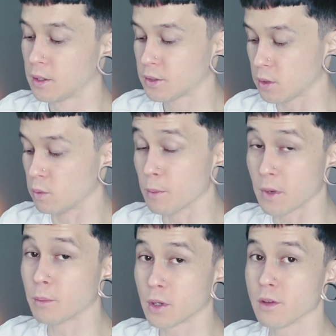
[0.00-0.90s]

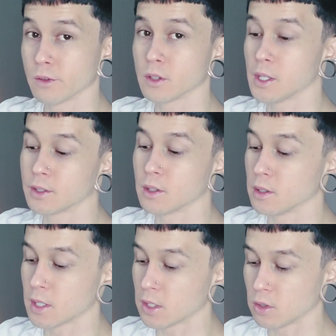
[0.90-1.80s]
those
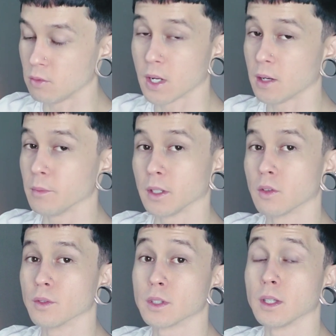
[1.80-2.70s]
lessons and to not make
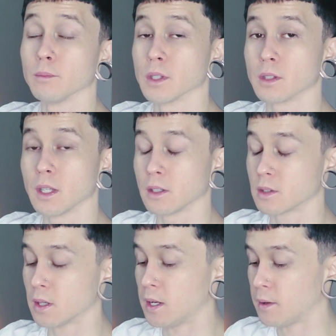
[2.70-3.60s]
those same
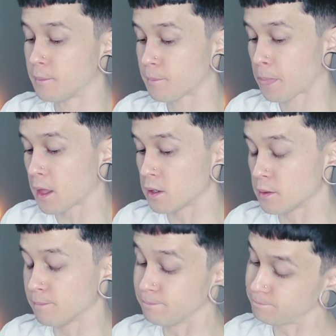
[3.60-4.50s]
mistakes,
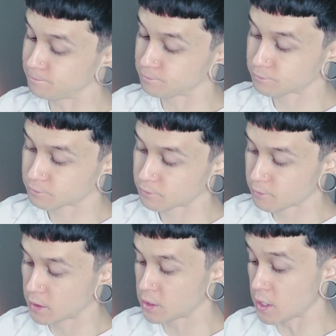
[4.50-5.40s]

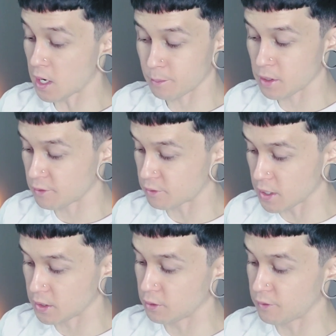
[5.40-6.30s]
to not be
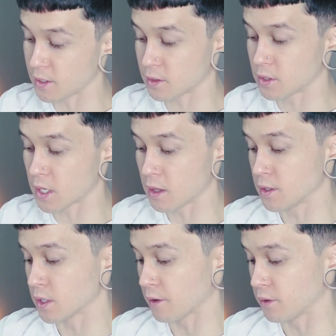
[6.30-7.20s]
afraid to face the
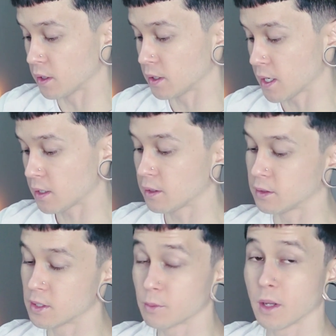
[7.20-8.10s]
challenges. I feel like, yeah, like
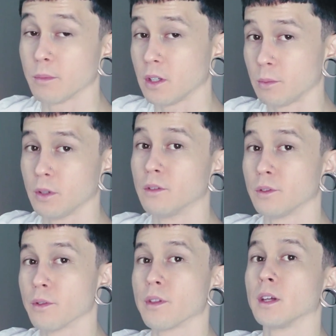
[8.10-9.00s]
this may be a
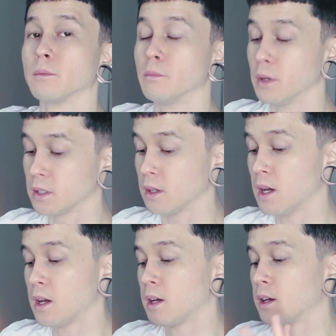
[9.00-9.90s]
beautiful thing, but
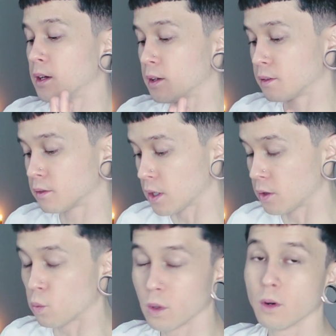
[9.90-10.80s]

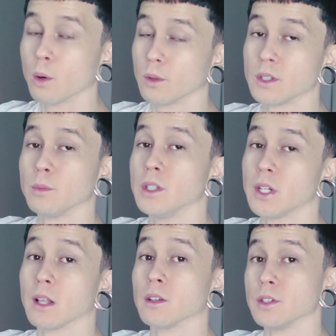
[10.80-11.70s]
there will always be
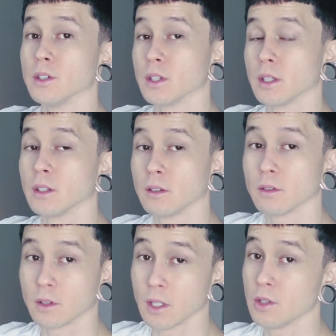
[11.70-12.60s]
challenges in
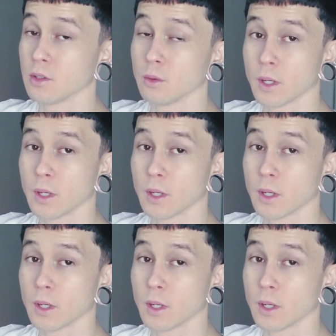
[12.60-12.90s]
these new